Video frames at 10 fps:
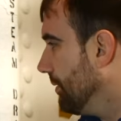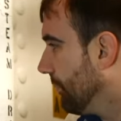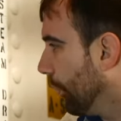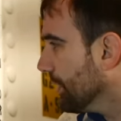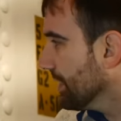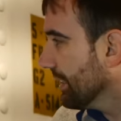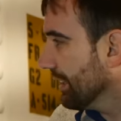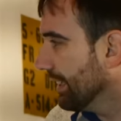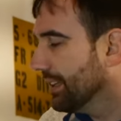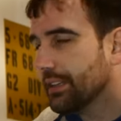
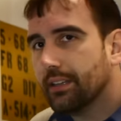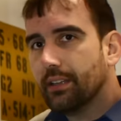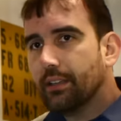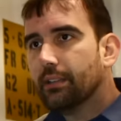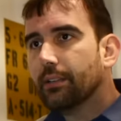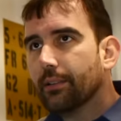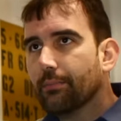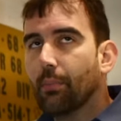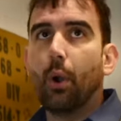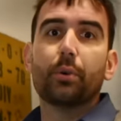Fortunately,
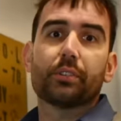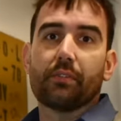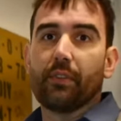most of